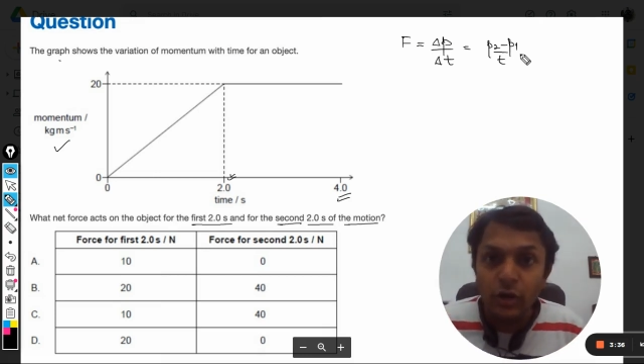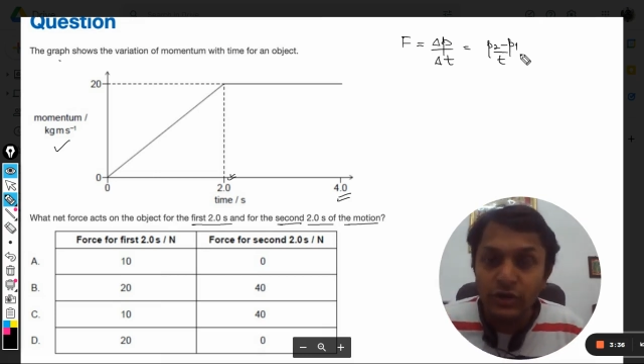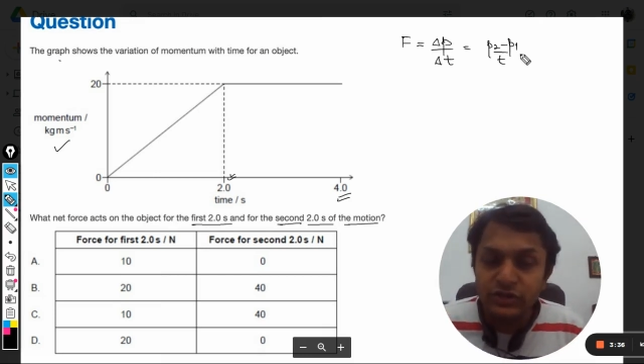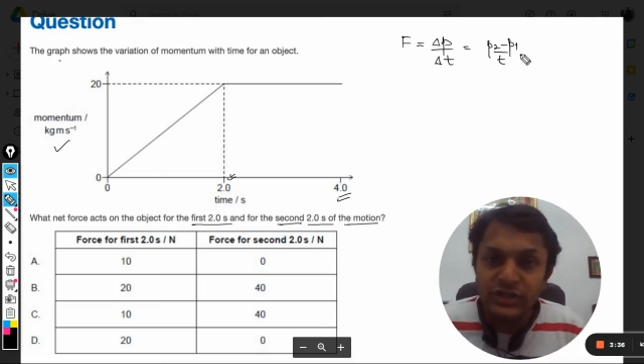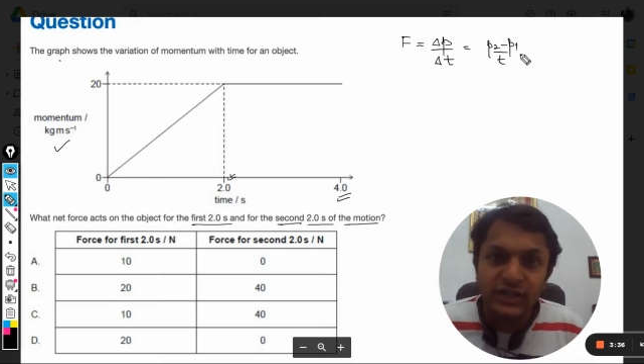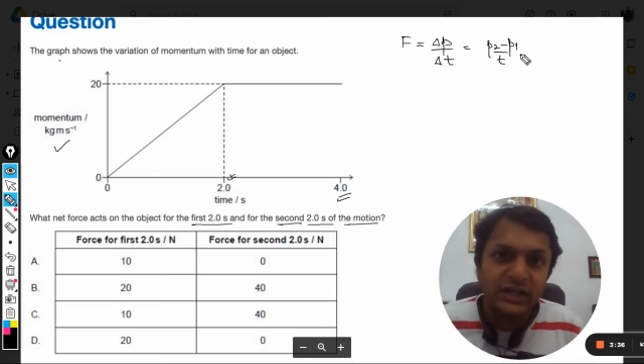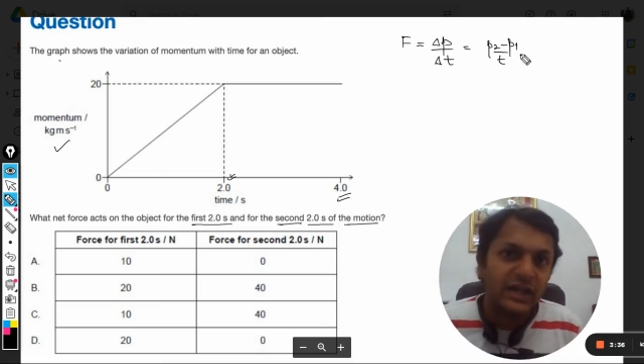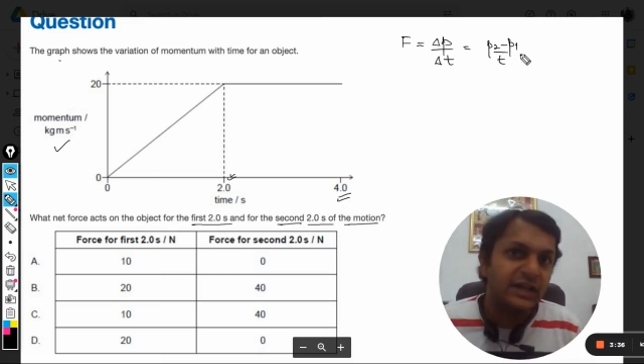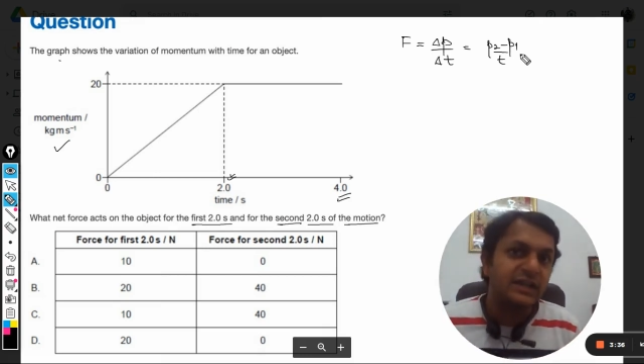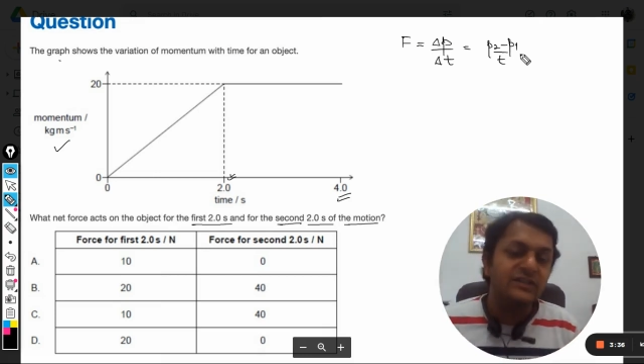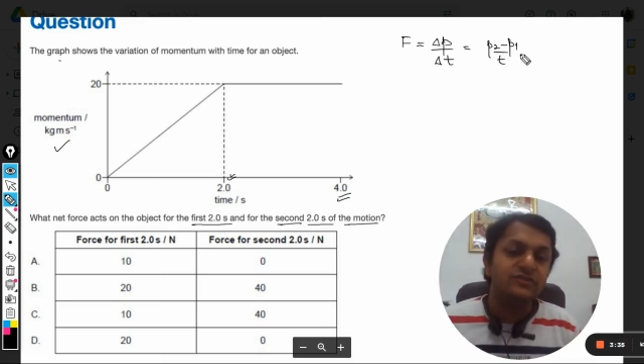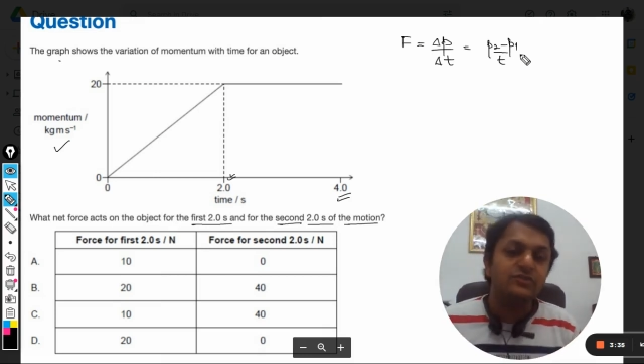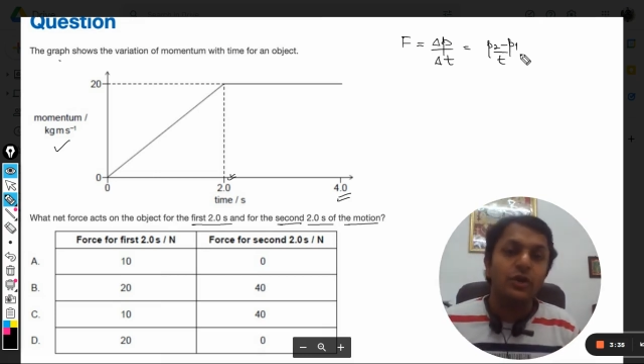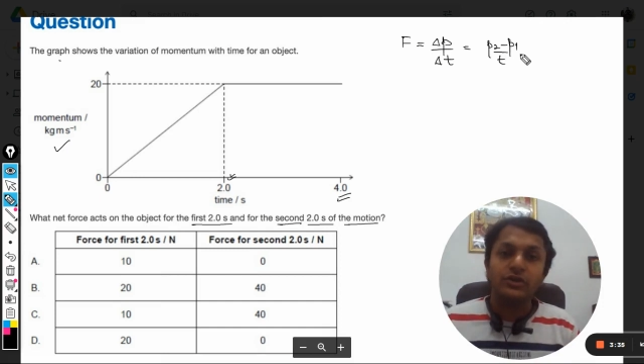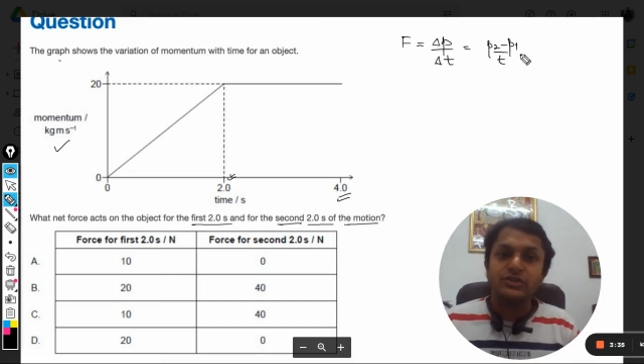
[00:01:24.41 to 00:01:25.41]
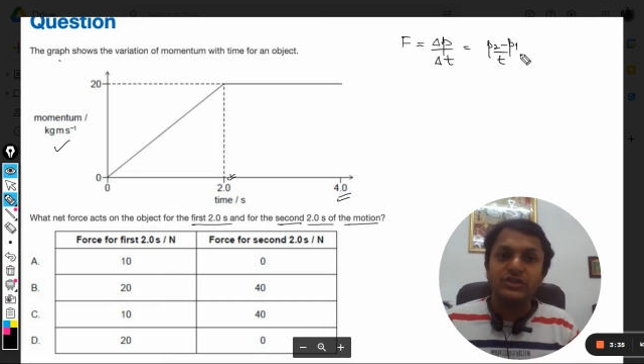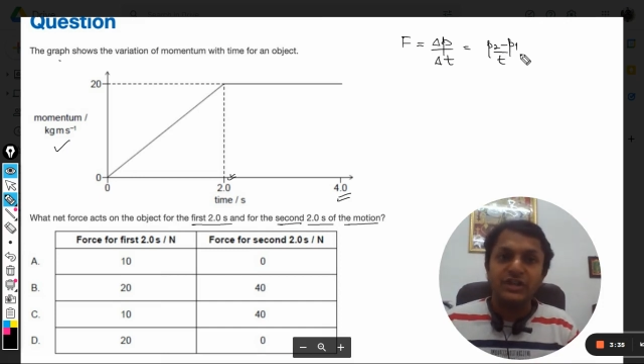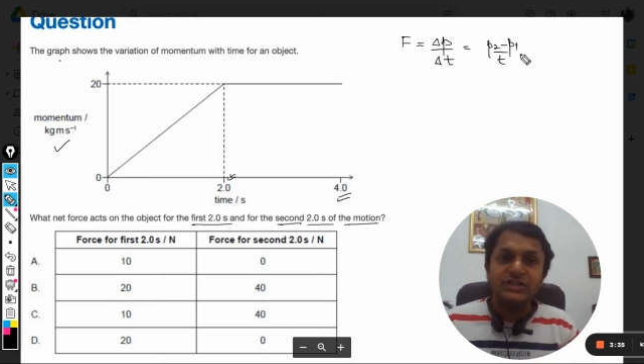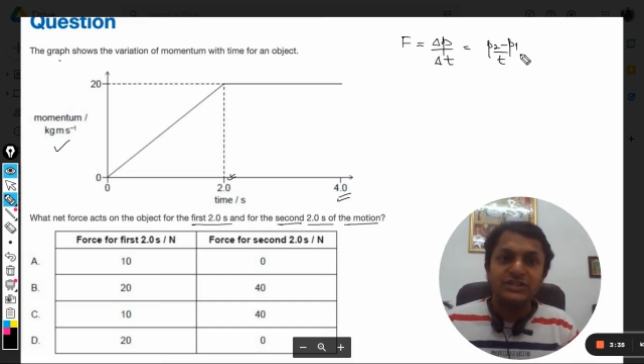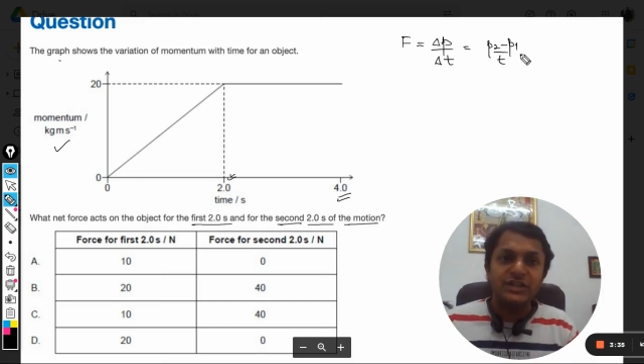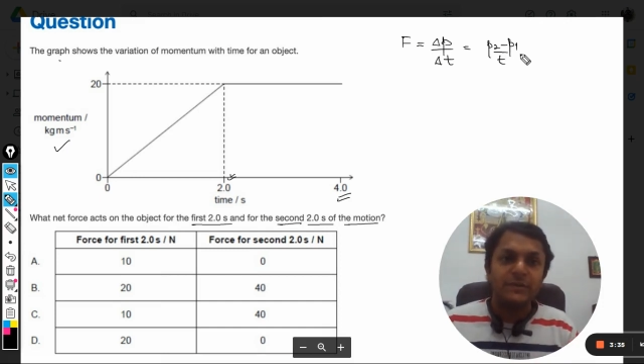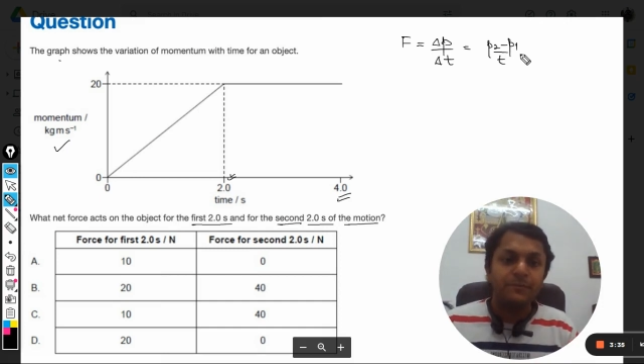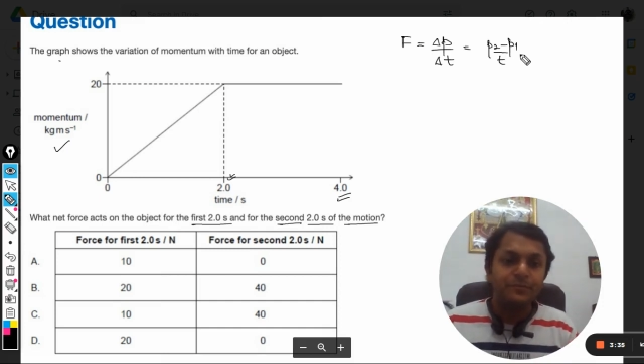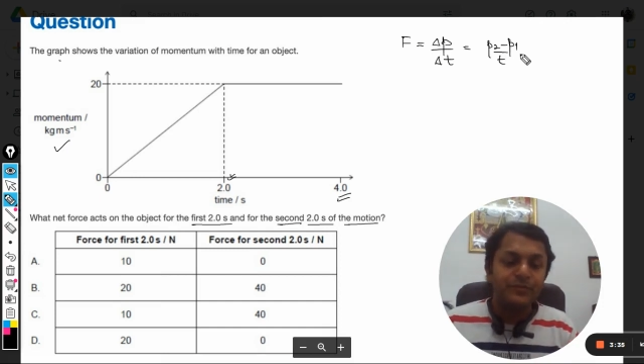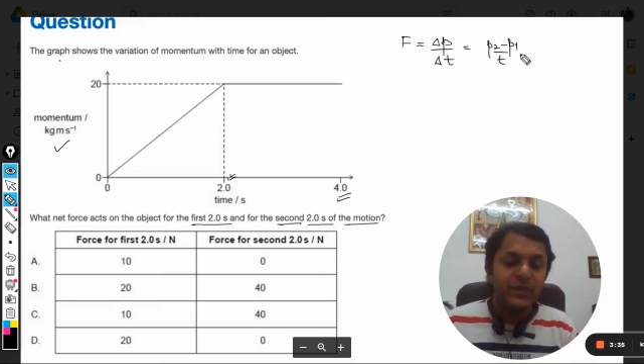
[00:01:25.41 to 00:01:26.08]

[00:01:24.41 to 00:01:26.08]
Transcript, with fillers: constant and it is not changing